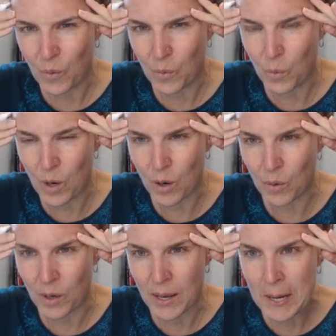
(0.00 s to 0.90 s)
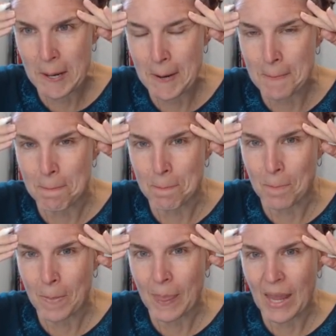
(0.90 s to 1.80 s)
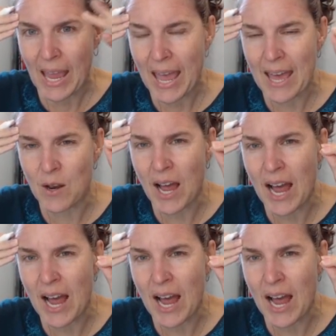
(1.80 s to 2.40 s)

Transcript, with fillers: Whoa. And